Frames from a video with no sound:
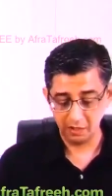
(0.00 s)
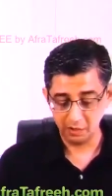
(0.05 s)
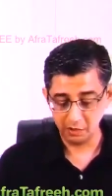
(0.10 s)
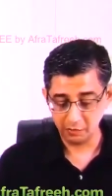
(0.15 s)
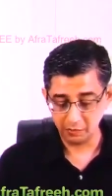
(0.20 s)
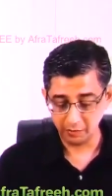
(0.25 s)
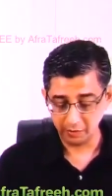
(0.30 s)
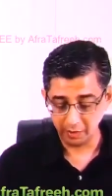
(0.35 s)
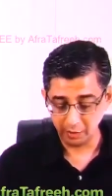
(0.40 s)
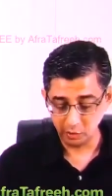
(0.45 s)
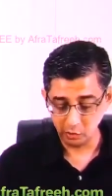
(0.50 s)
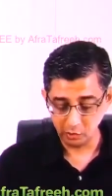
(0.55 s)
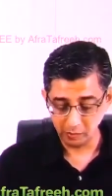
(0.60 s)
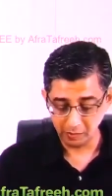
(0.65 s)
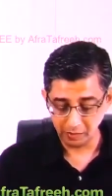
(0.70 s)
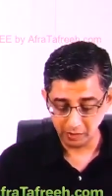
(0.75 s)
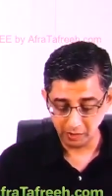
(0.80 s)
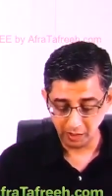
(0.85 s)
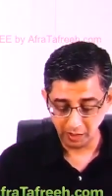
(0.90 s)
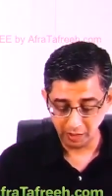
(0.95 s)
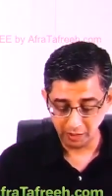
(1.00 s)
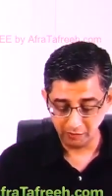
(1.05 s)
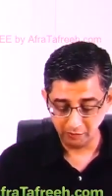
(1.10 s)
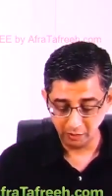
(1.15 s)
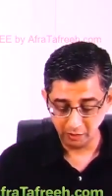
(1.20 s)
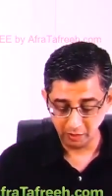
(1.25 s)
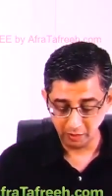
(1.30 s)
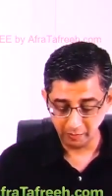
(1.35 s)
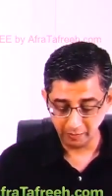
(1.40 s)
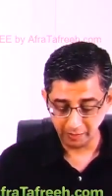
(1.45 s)
is produced by the
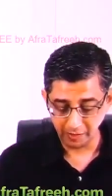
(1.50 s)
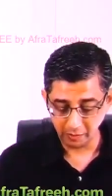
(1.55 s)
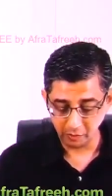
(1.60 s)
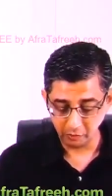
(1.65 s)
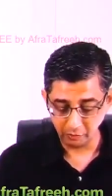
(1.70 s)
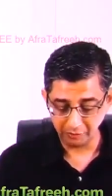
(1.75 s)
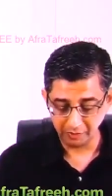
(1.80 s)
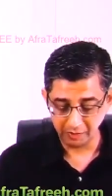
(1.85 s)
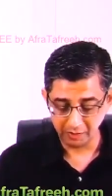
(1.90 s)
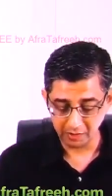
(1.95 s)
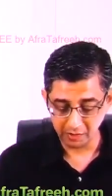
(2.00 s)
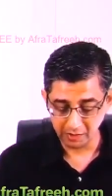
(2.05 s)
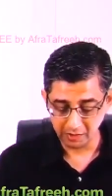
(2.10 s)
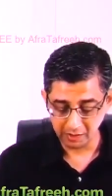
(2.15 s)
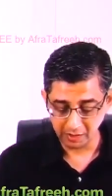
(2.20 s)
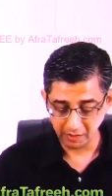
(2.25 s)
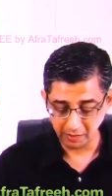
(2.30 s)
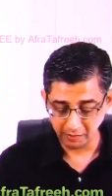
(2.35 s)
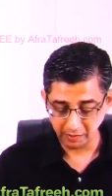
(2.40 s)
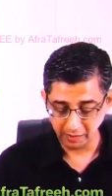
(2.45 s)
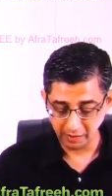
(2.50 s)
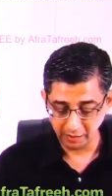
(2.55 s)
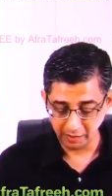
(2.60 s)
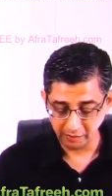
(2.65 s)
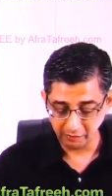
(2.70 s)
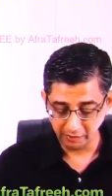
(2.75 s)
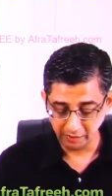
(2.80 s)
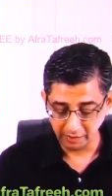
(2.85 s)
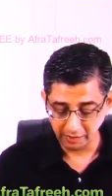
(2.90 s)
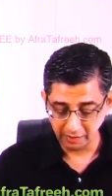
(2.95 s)
alveolar macrophages and then it
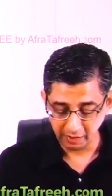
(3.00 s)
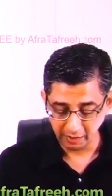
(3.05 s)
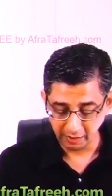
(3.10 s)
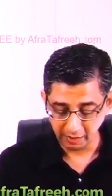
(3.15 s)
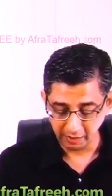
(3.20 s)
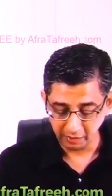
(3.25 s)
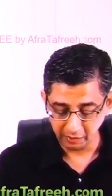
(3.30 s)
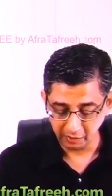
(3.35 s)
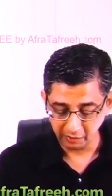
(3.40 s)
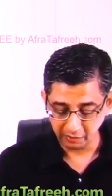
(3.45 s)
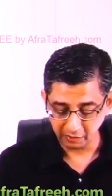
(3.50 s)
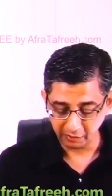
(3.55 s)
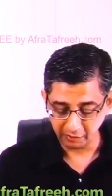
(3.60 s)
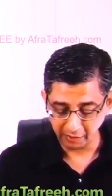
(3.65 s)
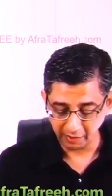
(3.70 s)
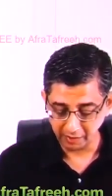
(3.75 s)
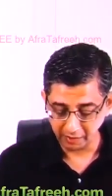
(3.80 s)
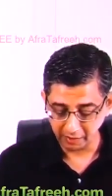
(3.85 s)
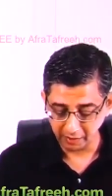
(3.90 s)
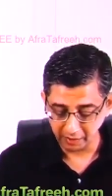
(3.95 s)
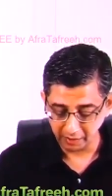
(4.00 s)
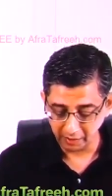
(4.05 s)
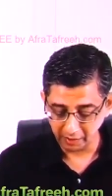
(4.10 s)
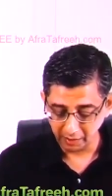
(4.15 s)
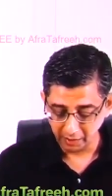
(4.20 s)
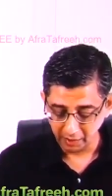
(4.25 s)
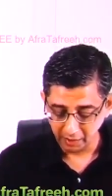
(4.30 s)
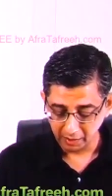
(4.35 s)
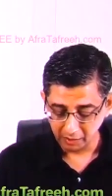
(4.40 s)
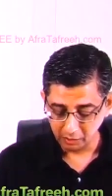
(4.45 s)
will degrade the surfactant.
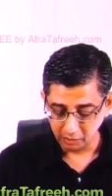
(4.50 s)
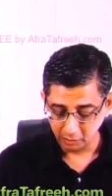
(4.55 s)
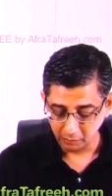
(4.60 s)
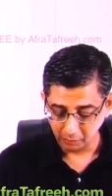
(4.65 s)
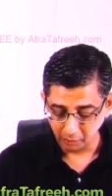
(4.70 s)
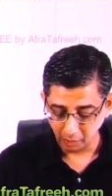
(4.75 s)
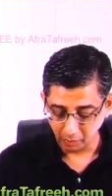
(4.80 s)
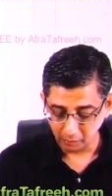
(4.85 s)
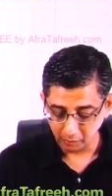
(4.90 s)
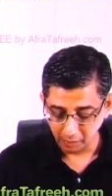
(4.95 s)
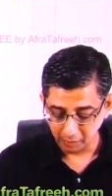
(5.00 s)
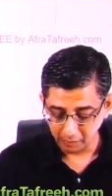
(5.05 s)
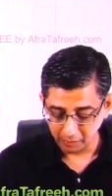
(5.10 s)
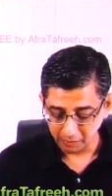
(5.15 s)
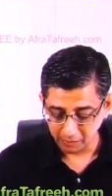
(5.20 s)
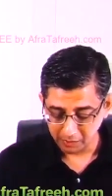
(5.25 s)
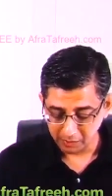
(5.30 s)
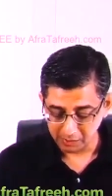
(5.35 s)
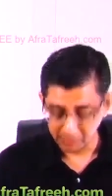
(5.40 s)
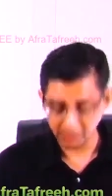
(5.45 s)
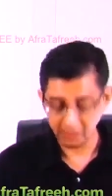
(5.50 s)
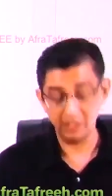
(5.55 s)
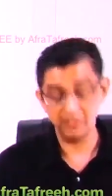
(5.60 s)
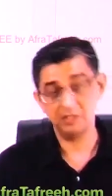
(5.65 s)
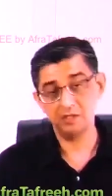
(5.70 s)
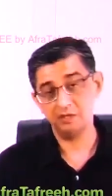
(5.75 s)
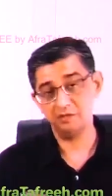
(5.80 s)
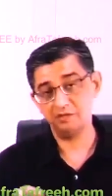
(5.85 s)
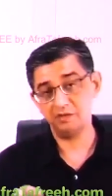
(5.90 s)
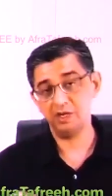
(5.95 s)
The problem in this case,
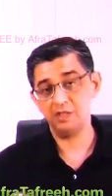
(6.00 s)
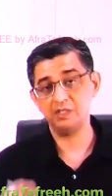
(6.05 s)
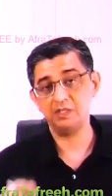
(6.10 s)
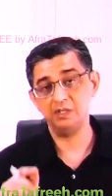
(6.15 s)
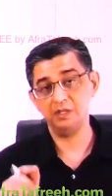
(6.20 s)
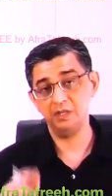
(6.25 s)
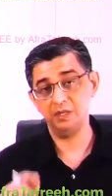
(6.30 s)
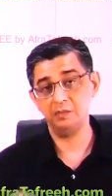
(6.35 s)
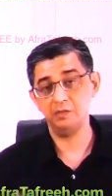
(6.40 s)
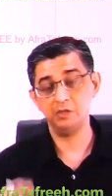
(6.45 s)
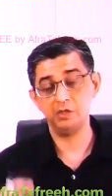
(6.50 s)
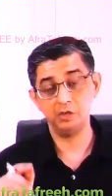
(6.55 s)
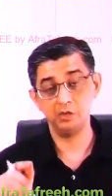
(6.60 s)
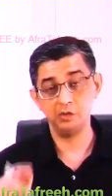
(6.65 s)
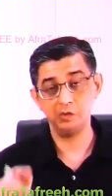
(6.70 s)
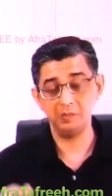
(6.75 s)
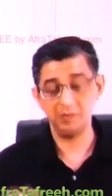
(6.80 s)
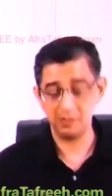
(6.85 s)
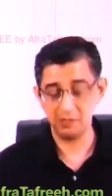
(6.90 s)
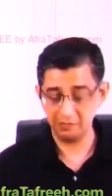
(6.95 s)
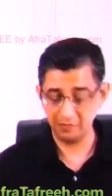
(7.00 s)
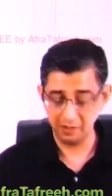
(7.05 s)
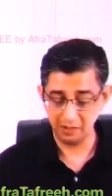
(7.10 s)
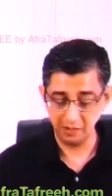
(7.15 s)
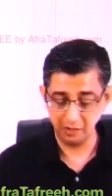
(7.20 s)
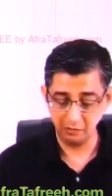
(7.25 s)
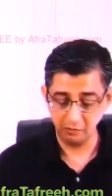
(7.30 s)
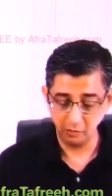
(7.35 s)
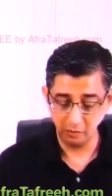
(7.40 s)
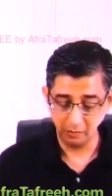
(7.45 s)
if asked in the MCQ
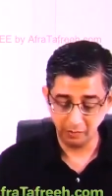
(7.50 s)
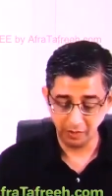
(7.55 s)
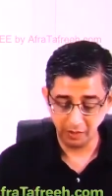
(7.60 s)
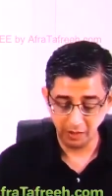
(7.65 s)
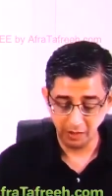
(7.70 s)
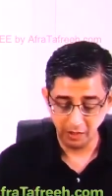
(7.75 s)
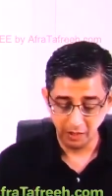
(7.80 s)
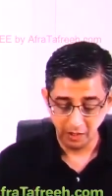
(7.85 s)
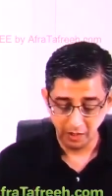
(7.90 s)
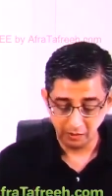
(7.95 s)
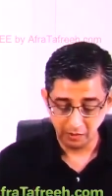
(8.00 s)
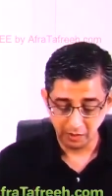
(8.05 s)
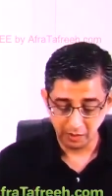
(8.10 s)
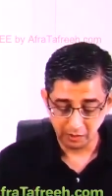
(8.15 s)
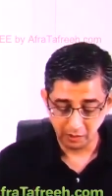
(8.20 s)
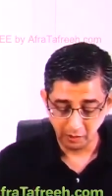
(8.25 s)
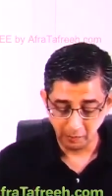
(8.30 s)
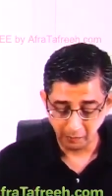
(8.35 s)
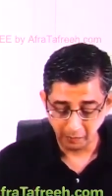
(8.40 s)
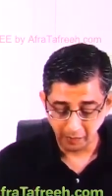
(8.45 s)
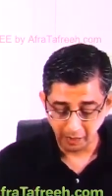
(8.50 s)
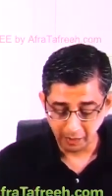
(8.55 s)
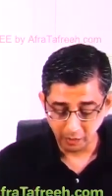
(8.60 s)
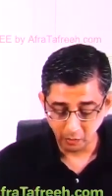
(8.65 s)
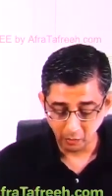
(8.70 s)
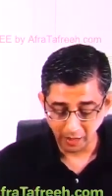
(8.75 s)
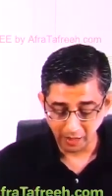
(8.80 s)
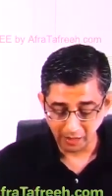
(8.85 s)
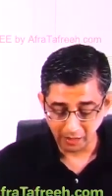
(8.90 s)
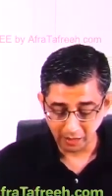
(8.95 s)
specifically, would be that the
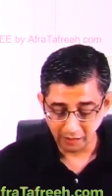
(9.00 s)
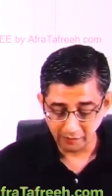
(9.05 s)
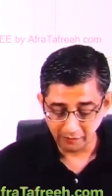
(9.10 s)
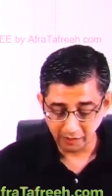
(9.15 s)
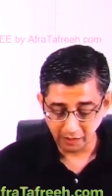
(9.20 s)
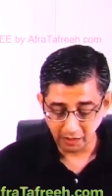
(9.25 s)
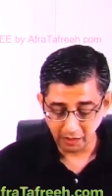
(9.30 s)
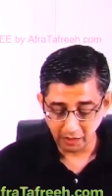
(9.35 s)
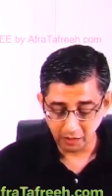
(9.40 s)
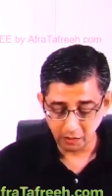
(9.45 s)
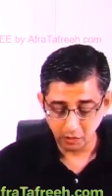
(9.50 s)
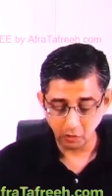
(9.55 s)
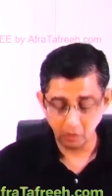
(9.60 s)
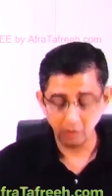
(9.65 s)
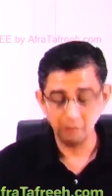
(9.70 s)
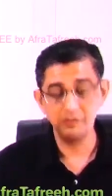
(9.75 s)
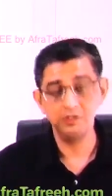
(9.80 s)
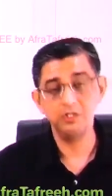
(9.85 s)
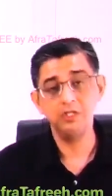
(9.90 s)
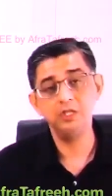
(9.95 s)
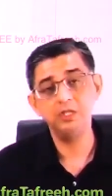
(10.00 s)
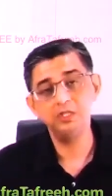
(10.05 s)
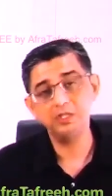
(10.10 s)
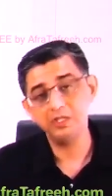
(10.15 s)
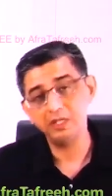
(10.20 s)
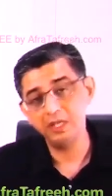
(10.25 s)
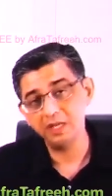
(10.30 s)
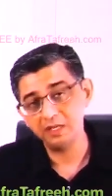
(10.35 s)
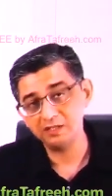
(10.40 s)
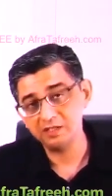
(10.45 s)
bioactivity of
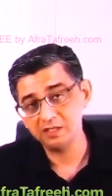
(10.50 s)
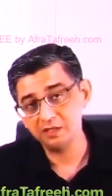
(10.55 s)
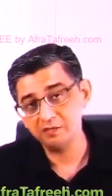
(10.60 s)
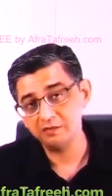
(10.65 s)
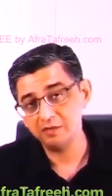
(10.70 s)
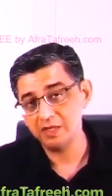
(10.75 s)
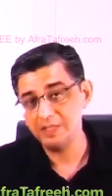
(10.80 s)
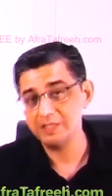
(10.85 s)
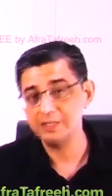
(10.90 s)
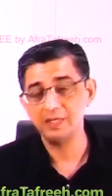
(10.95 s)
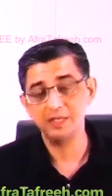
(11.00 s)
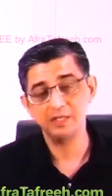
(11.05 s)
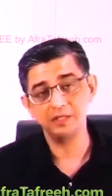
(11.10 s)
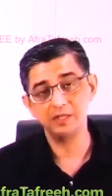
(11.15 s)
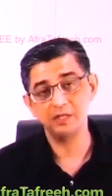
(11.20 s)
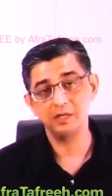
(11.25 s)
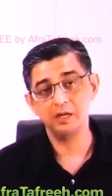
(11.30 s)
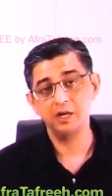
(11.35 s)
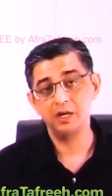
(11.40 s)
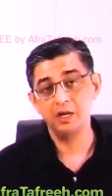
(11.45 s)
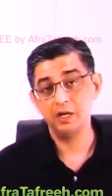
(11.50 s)
GCSF is lesser.